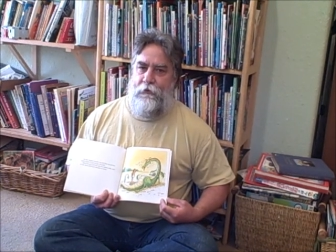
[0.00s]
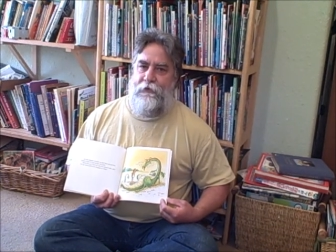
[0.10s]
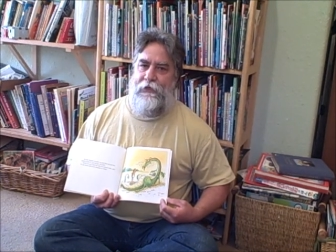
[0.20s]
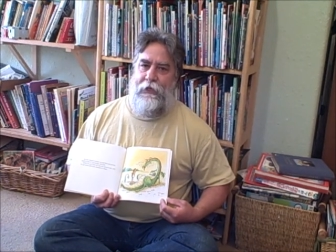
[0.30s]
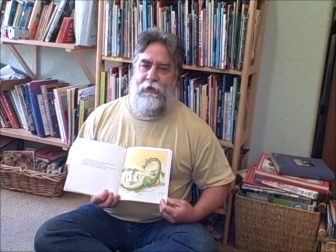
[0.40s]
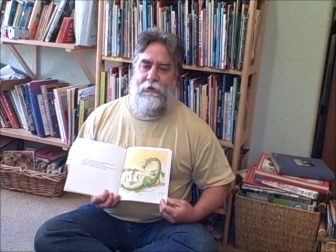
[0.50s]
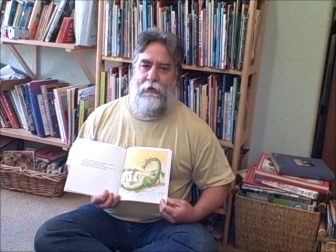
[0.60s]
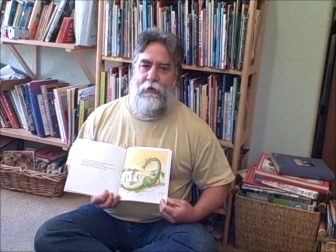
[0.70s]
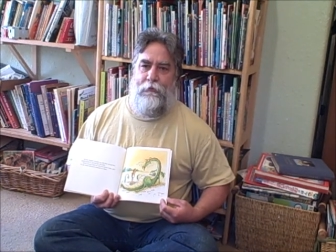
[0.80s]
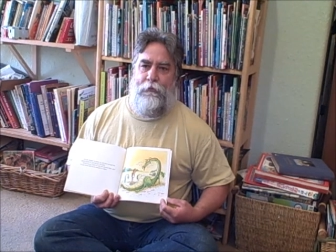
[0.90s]
The second
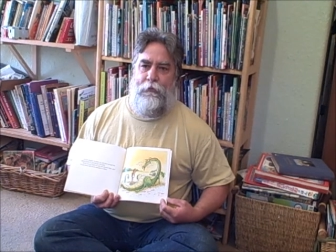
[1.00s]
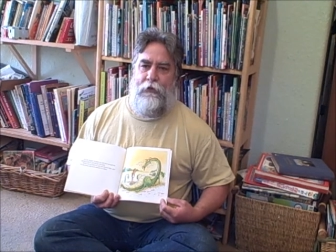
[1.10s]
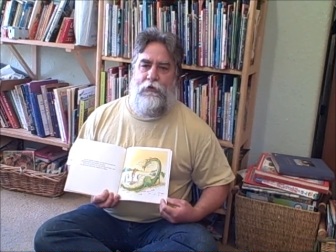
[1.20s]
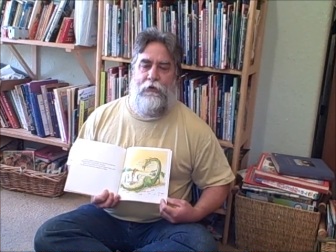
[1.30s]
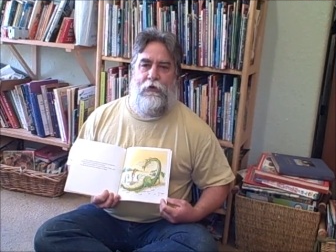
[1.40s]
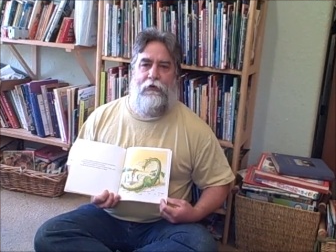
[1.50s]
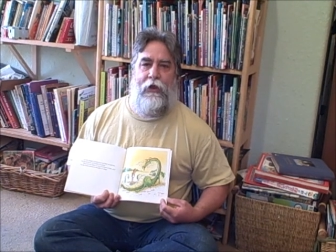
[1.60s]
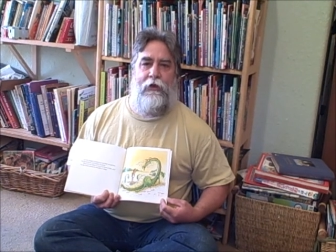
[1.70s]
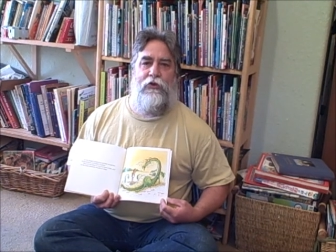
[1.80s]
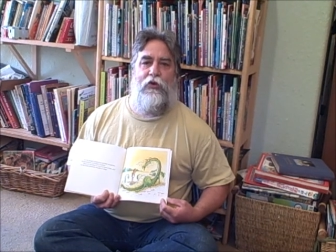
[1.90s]
time, it took the
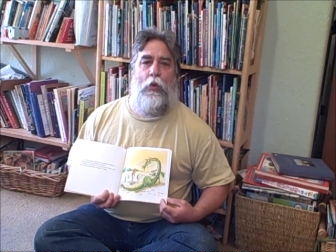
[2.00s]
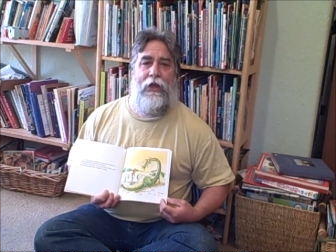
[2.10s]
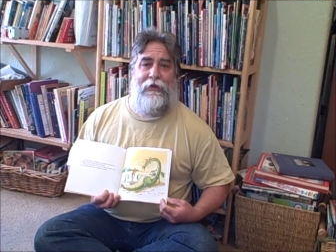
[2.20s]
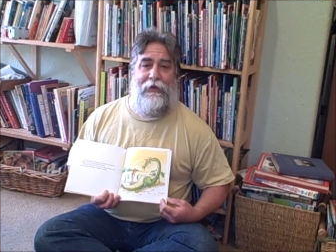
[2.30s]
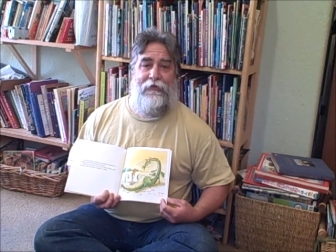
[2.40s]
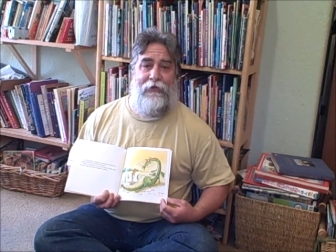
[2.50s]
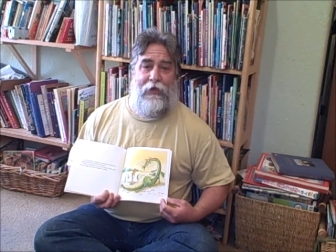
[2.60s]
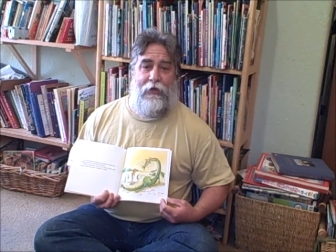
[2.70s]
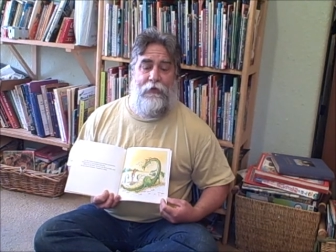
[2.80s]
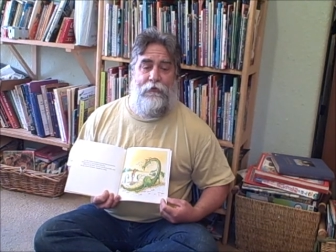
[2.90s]
dragon 20
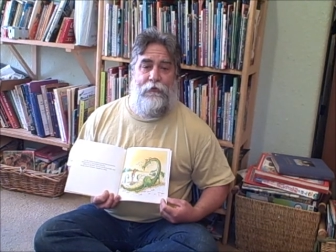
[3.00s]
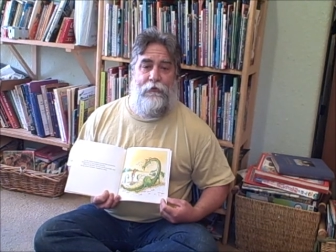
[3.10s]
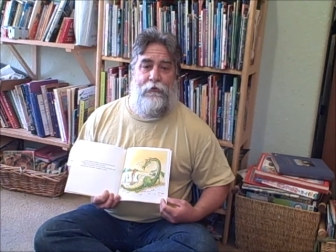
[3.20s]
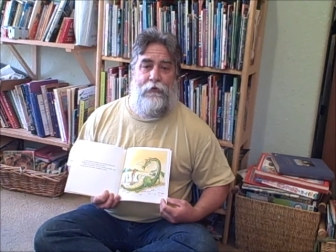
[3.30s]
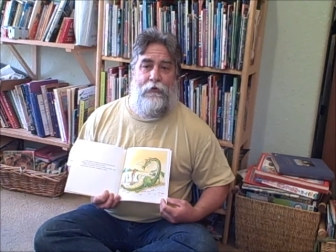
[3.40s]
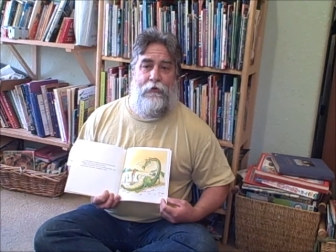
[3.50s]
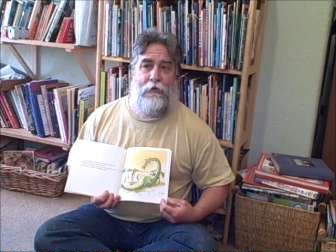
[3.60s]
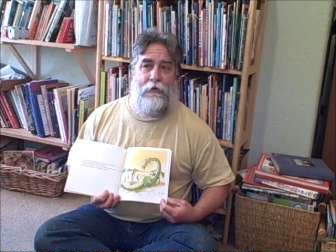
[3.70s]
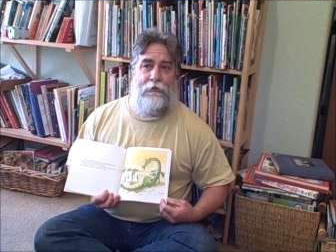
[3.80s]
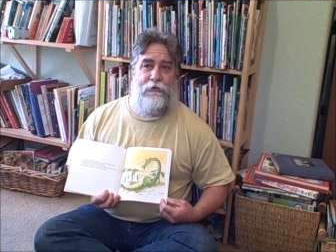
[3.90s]
seconds.
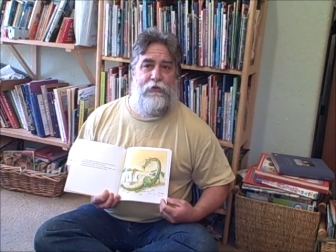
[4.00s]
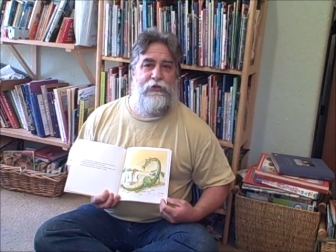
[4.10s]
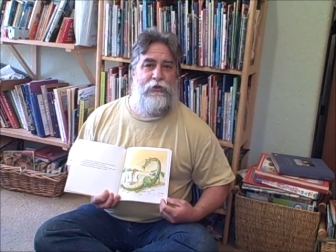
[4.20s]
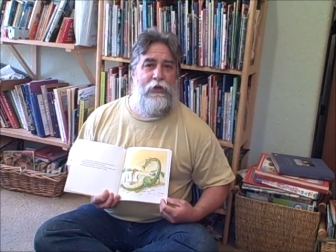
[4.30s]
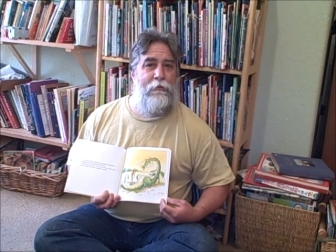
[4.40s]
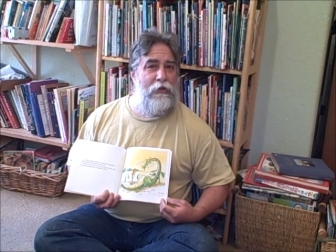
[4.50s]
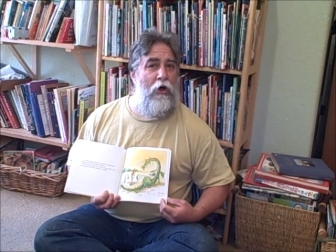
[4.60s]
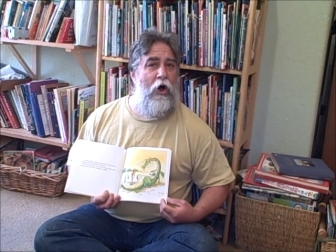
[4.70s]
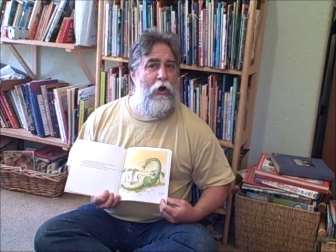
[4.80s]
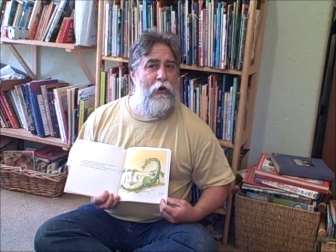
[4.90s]
So it took him
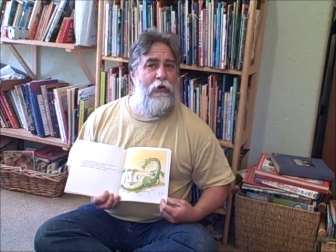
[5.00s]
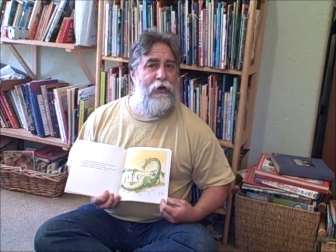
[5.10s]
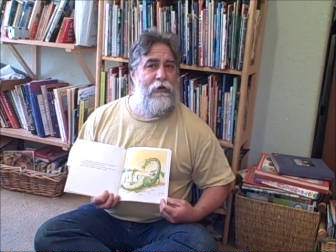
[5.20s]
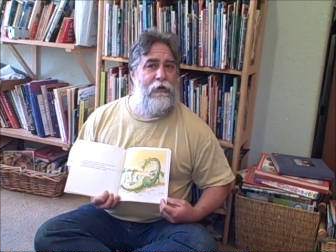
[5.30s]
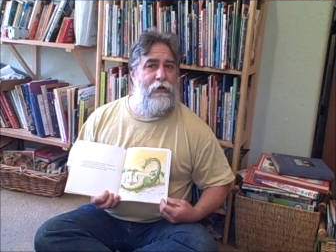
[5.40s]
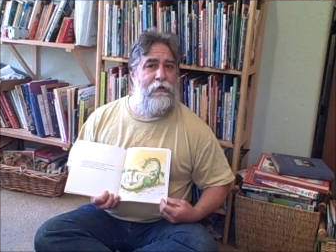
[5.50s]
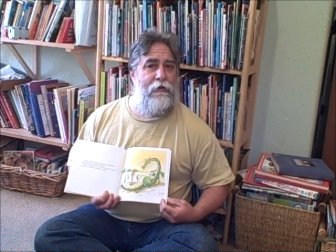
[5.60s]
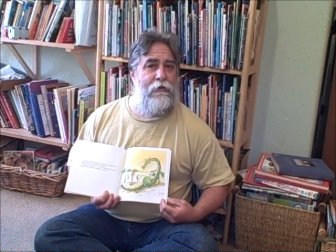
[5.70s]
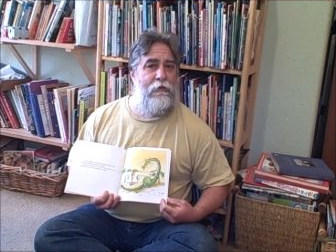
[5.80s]
longer, didn't it?